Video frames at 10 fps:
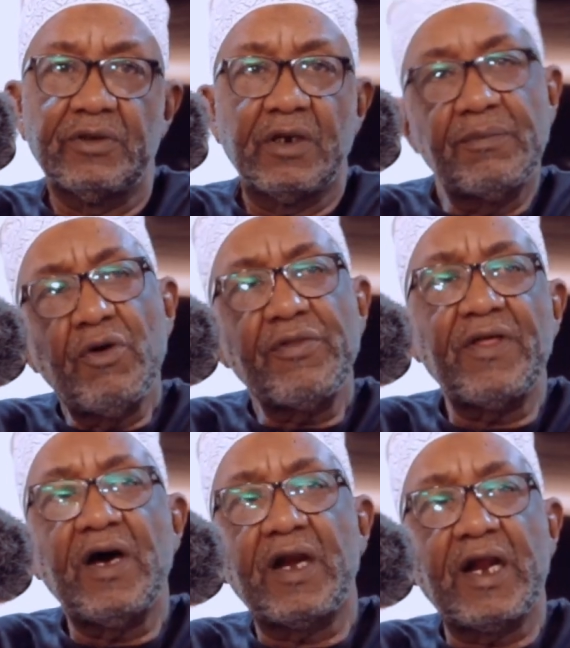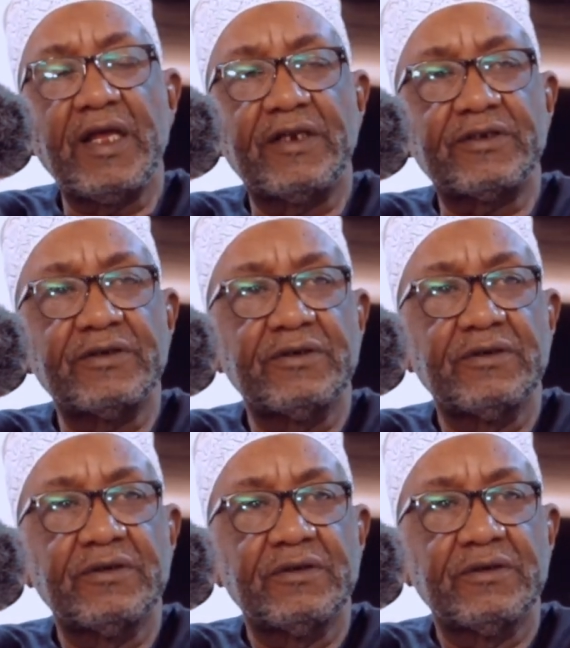And both are right,
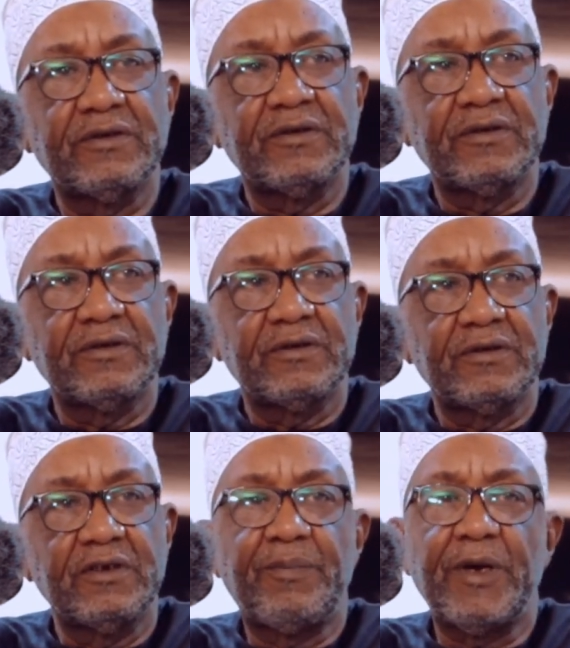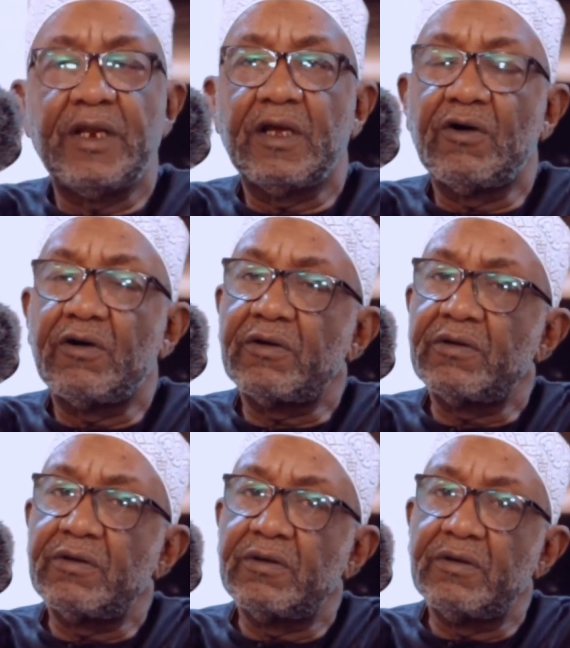depending on